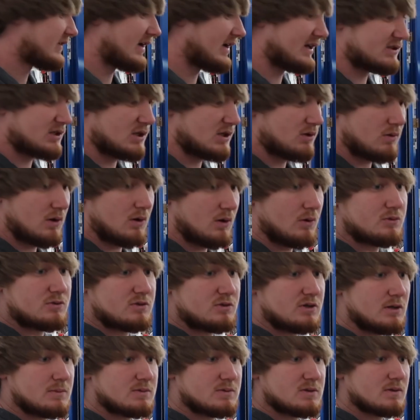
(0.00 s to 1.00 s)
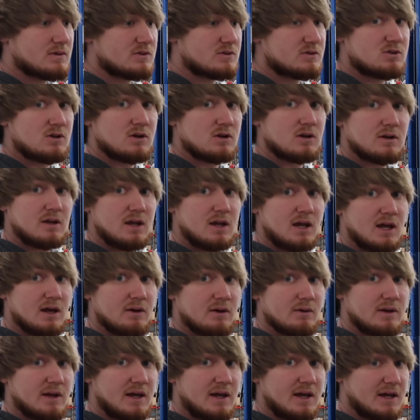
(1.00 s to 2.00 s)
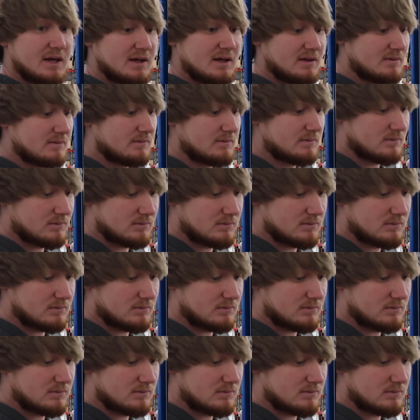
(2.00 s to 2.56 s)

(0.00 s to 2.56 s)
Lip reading: got 2 road trips on this truck now and had